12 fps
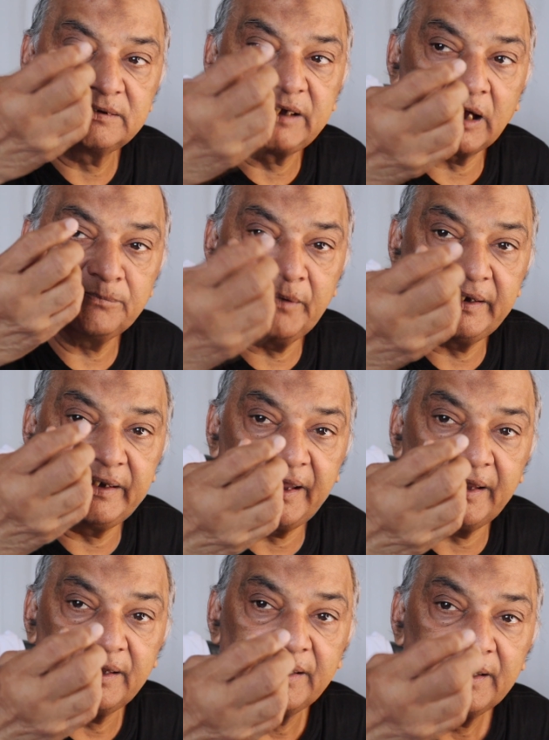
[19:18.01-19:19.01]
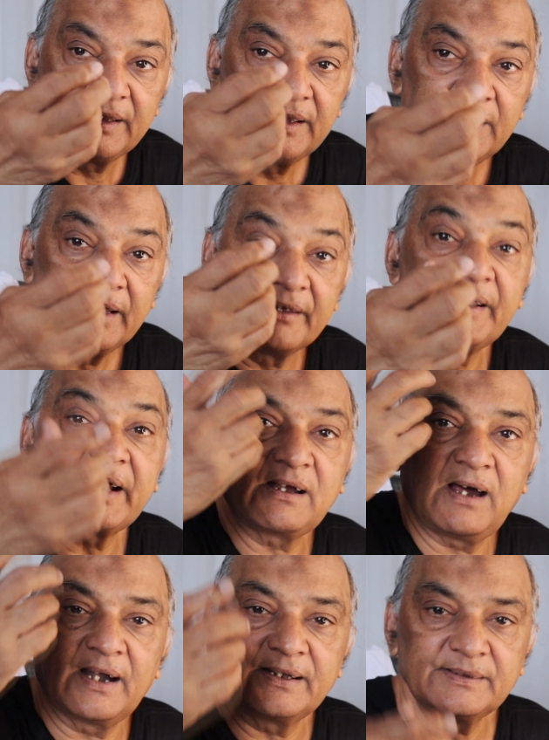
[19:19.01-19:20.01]
judgment day
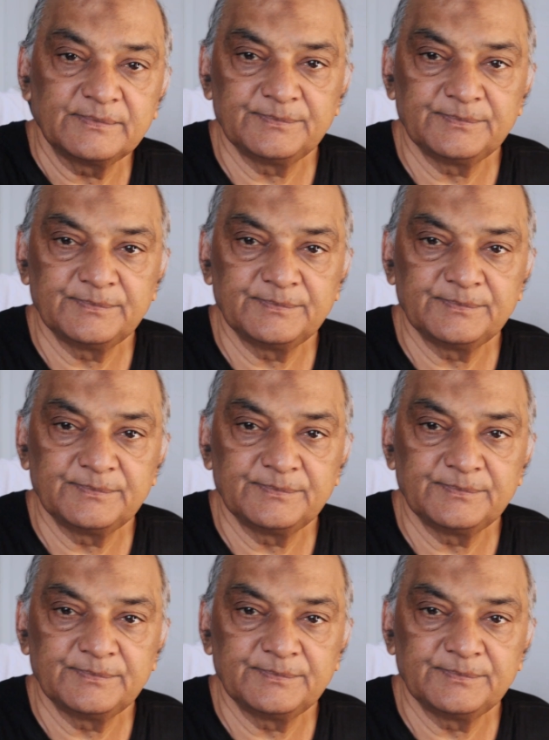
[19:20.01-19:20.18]
record